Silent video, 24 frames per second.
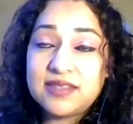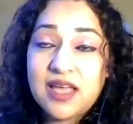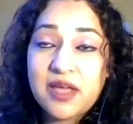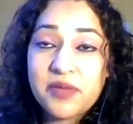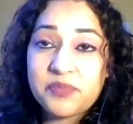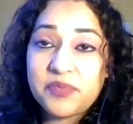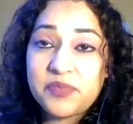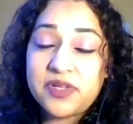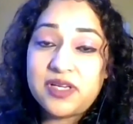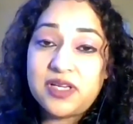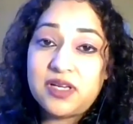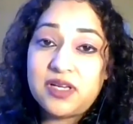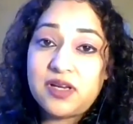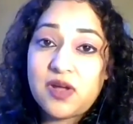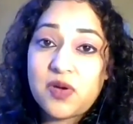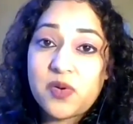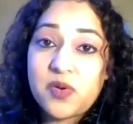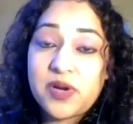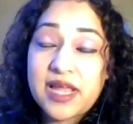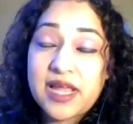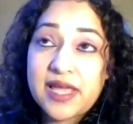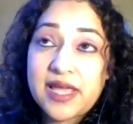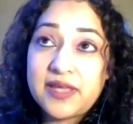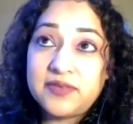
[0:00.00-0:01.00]
happen in
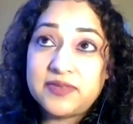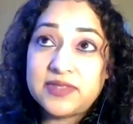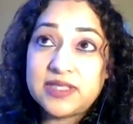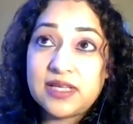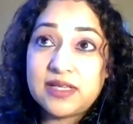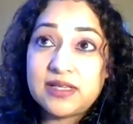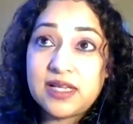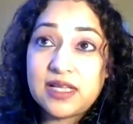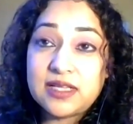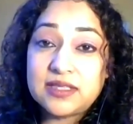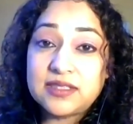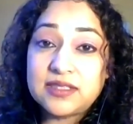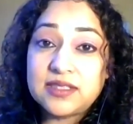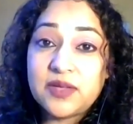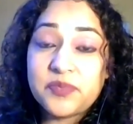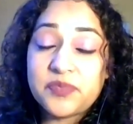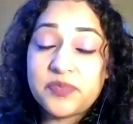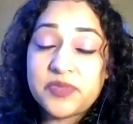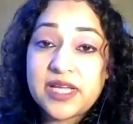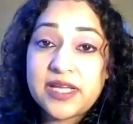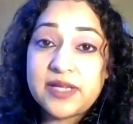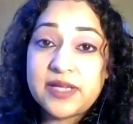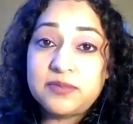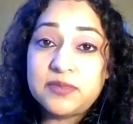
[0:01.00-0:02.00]
our lives, and
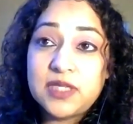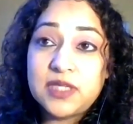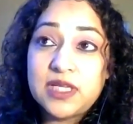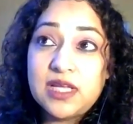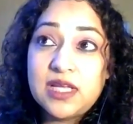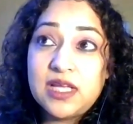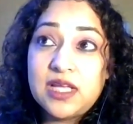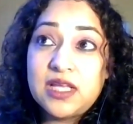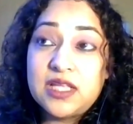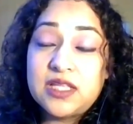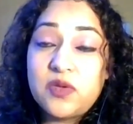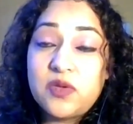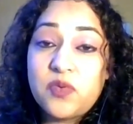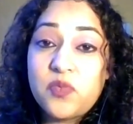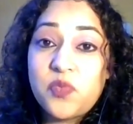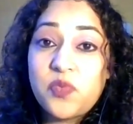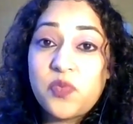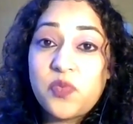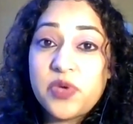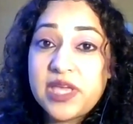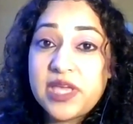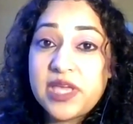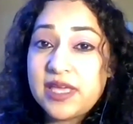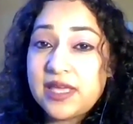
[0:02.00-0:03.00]
sometimes the
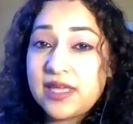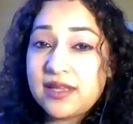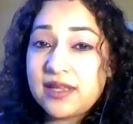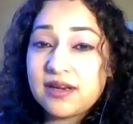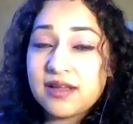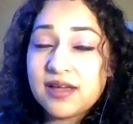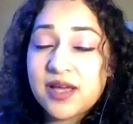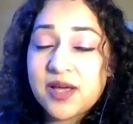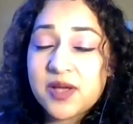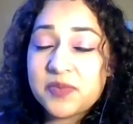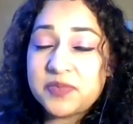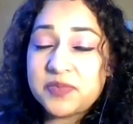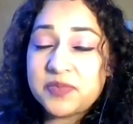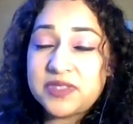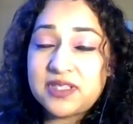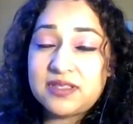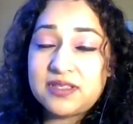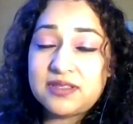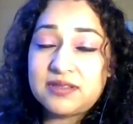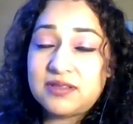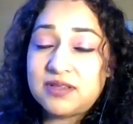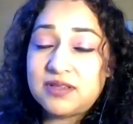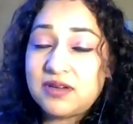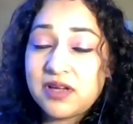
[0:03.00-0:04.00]
way it comes
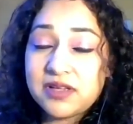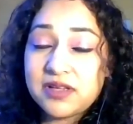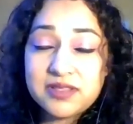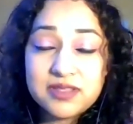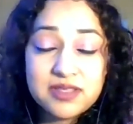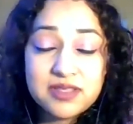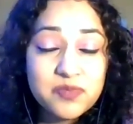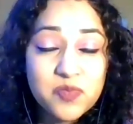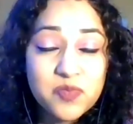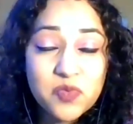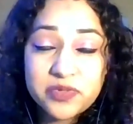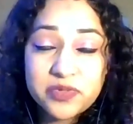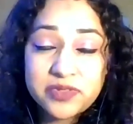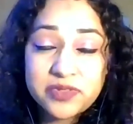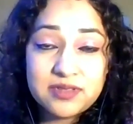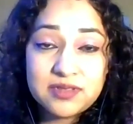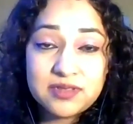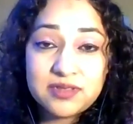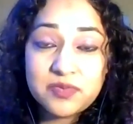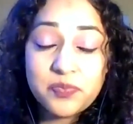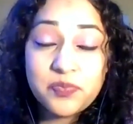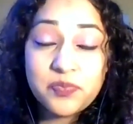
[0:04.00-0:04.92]
is not the most